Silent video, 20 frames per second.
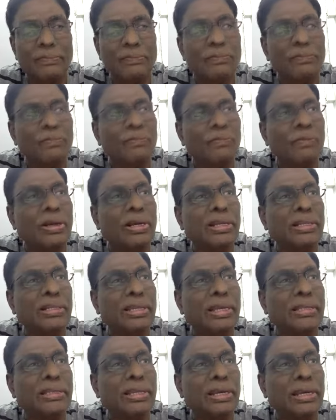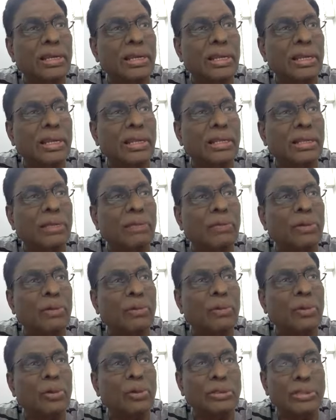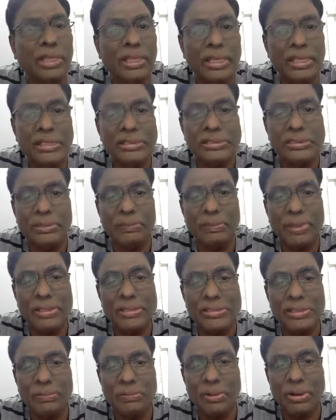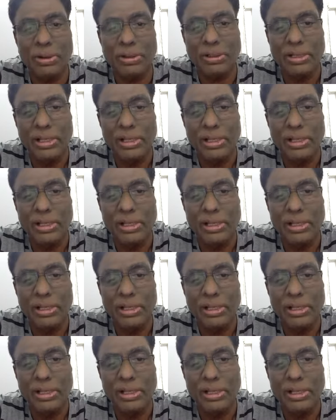what are the other, one more thing is based upon